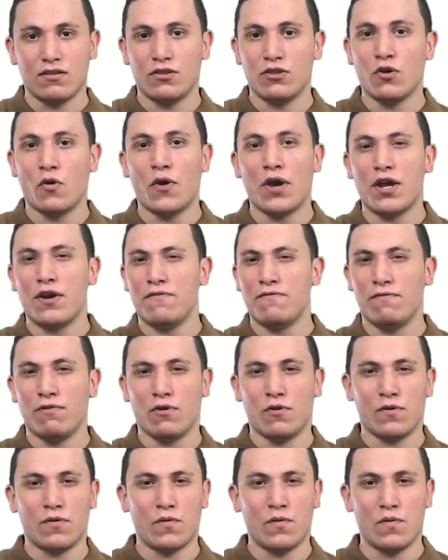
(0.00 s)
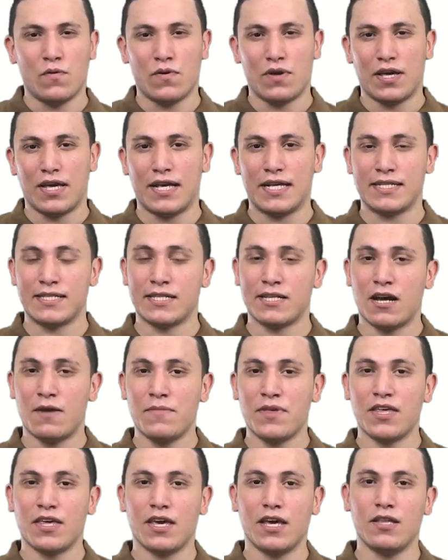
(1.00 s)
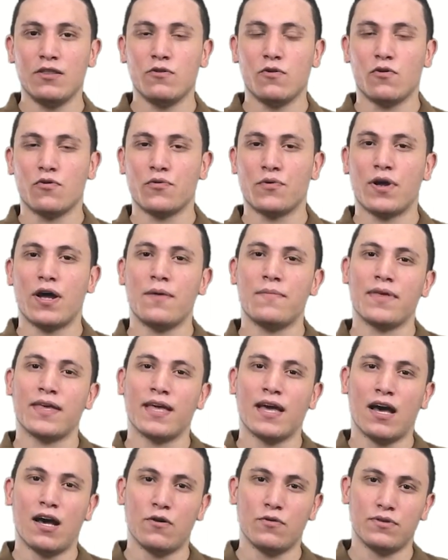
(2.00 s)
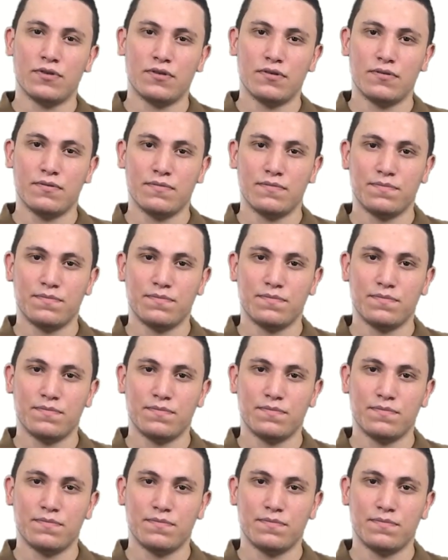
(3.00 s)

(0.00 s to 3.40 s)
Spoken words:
No airflow is coming in or coming out.